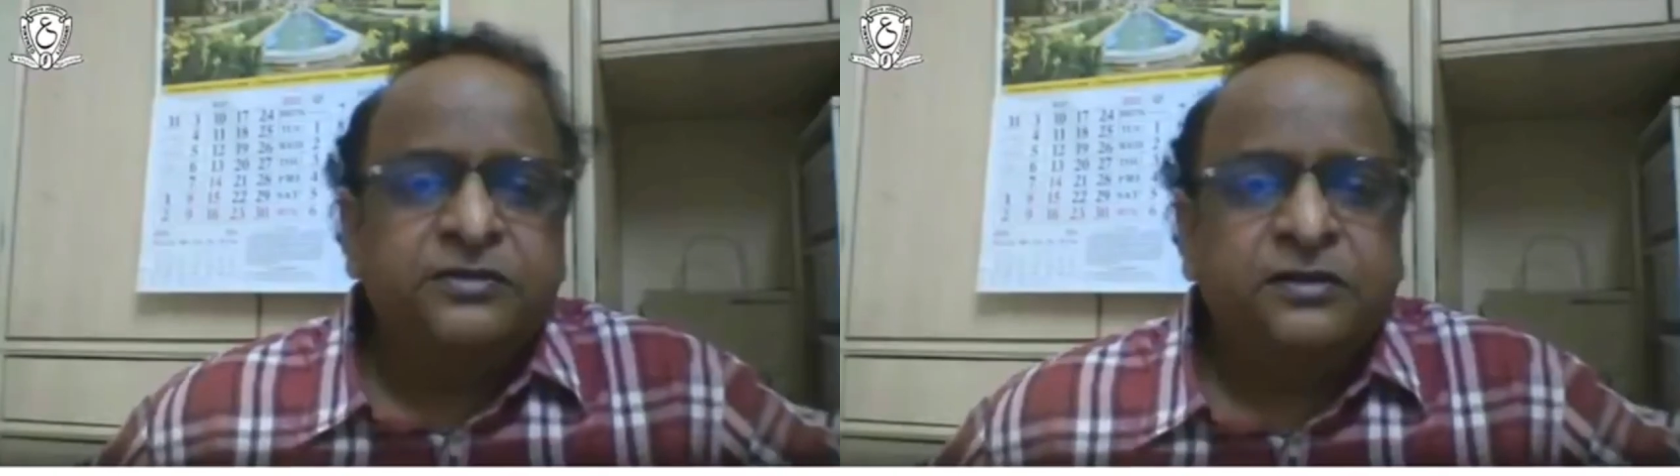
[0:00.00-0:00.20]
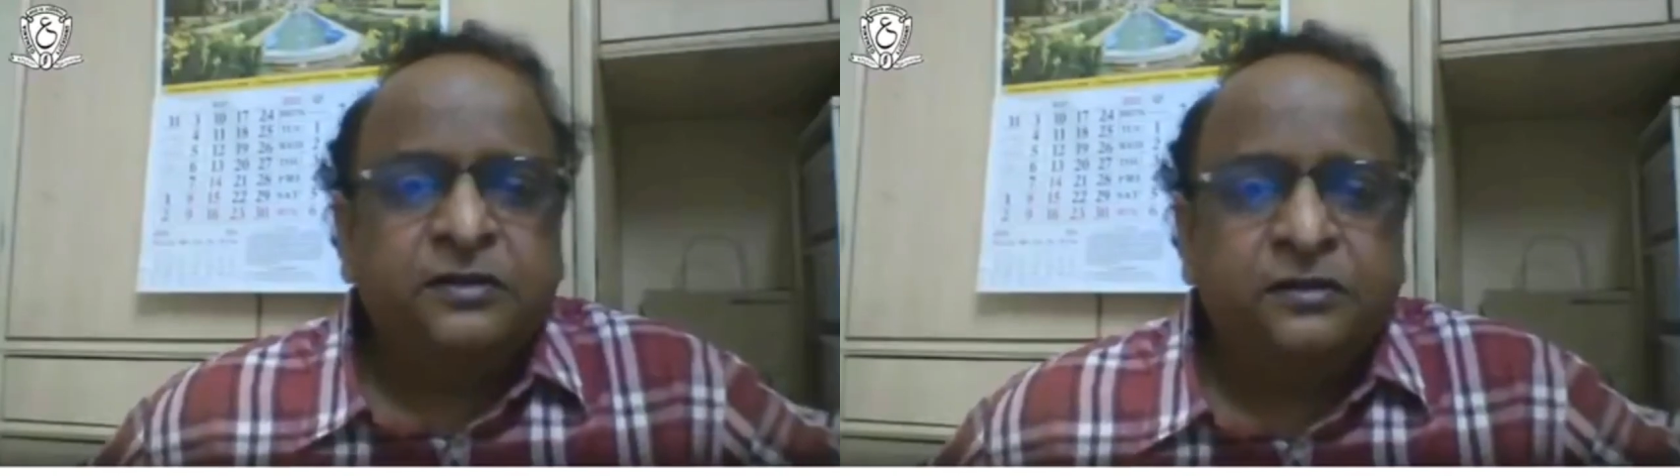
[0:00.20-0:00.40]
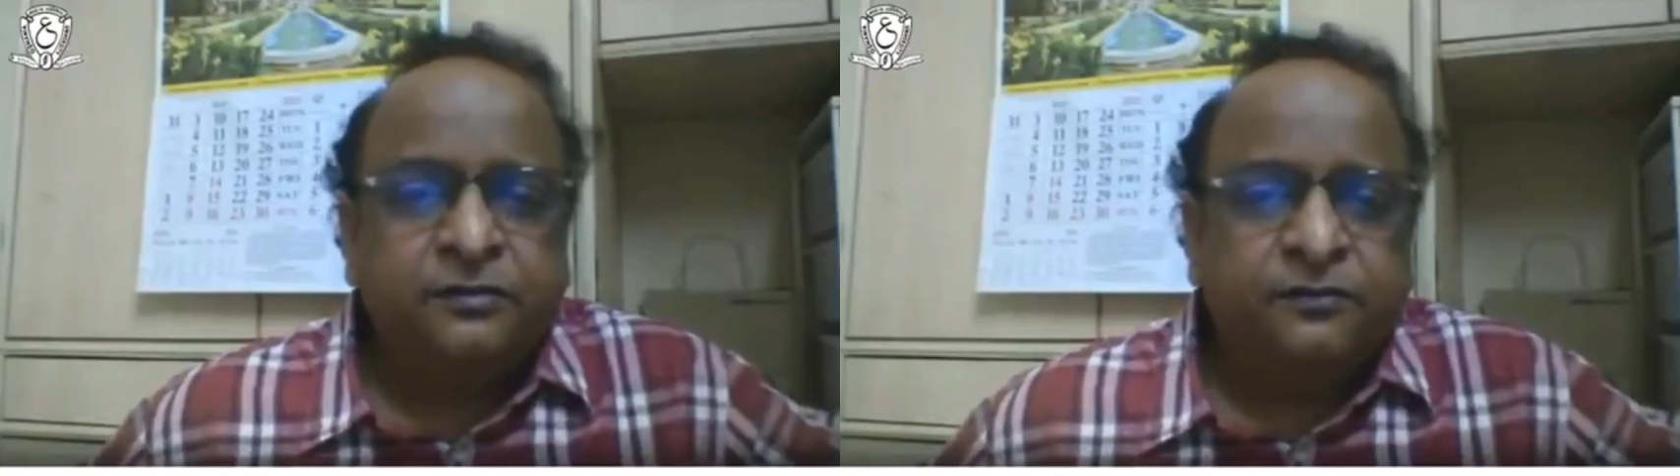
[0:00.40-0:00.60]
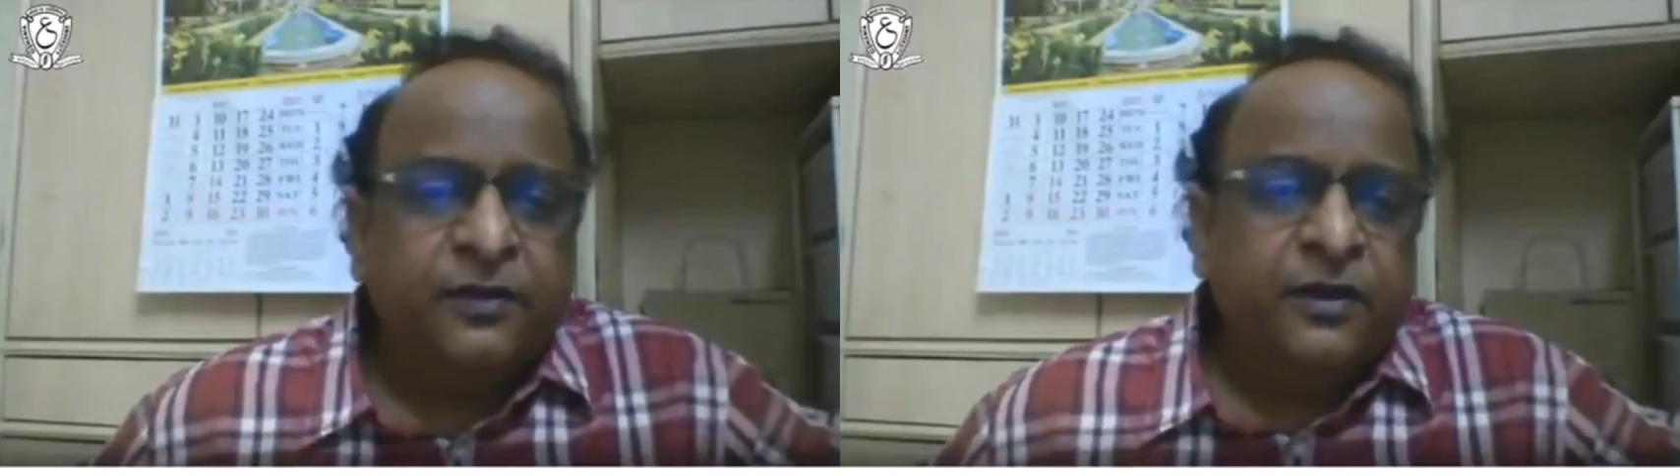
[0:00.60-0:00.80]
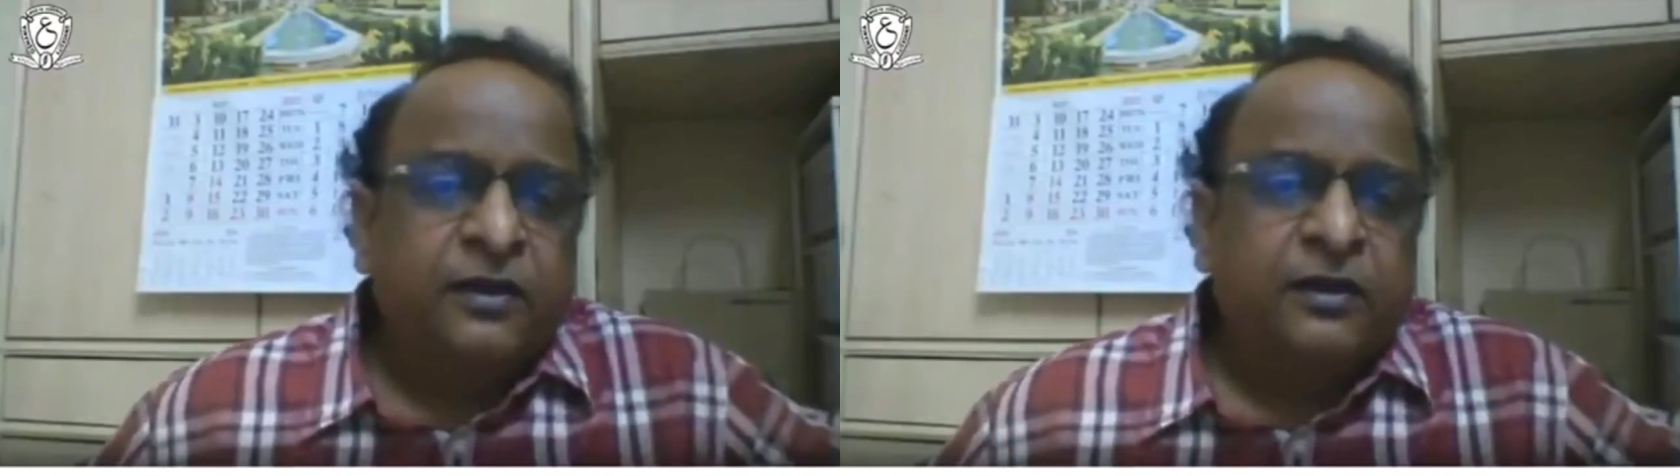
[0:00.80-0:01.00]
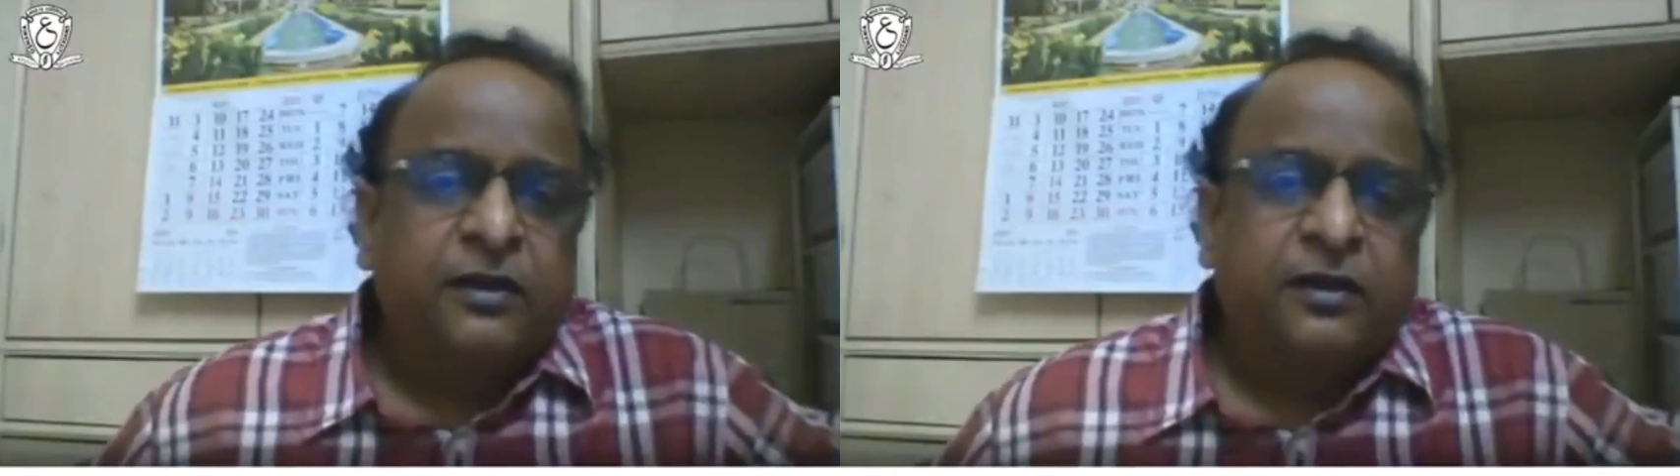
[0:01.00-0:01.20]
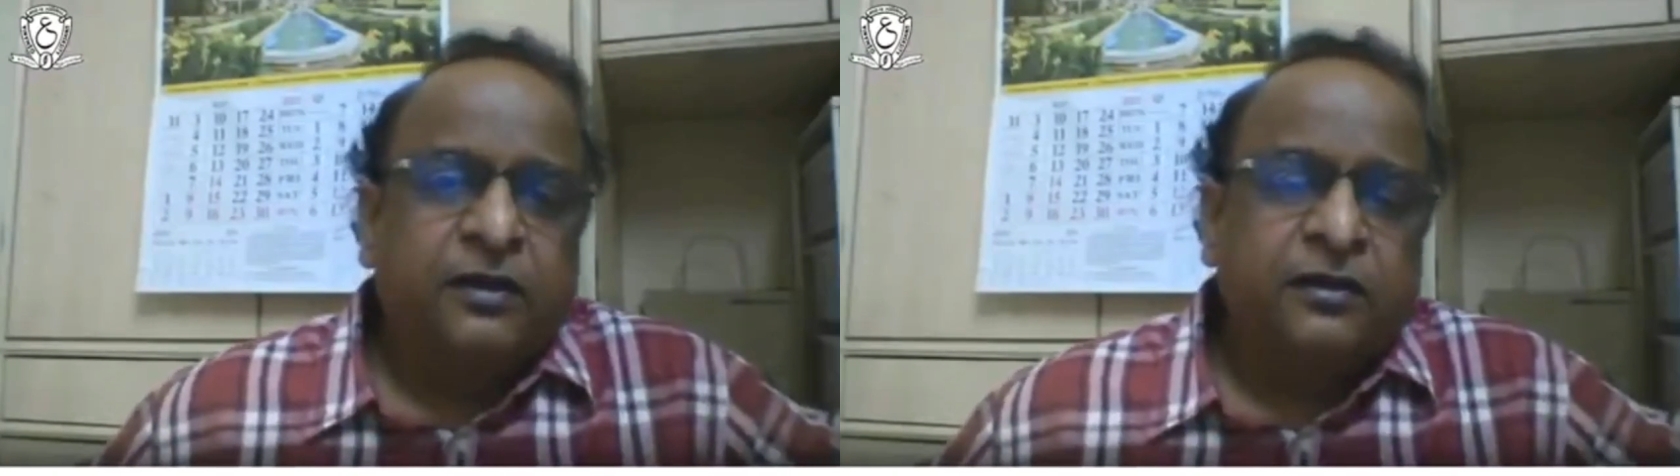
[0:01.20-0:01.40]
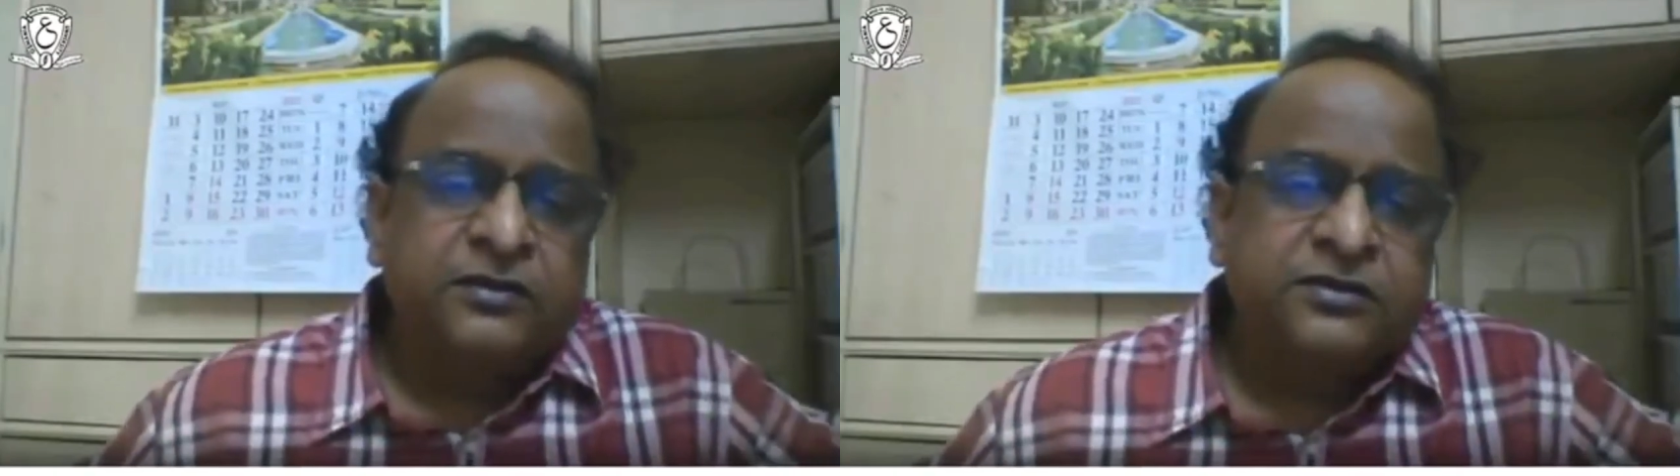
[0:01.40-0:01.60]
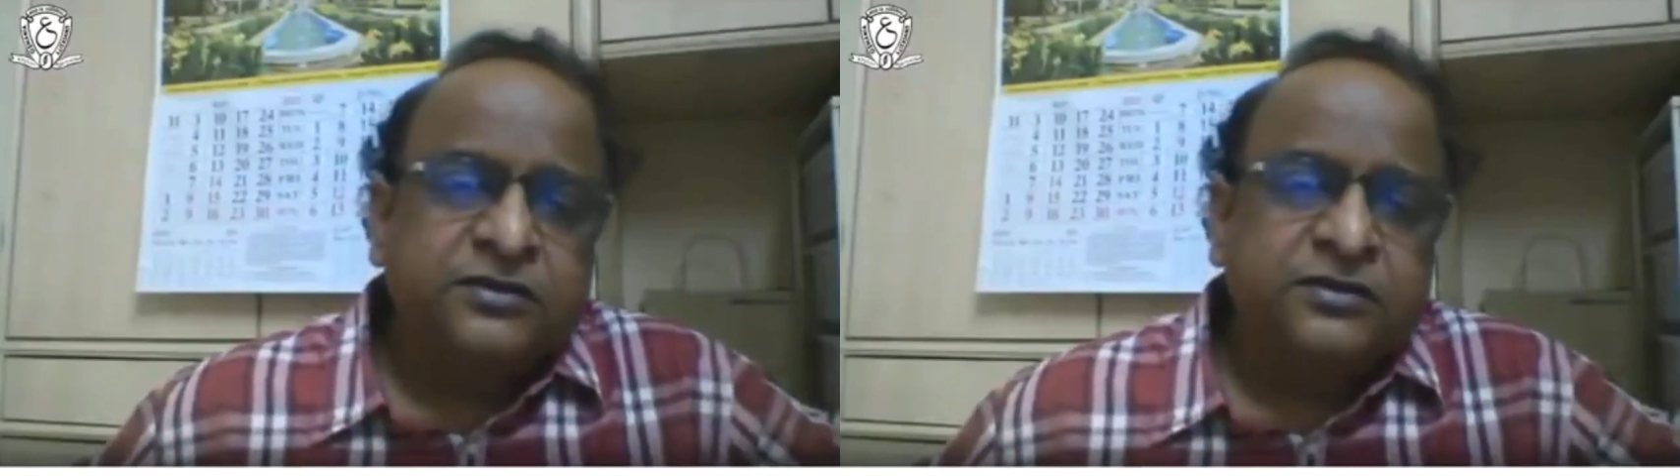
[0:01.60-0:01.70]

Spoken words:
this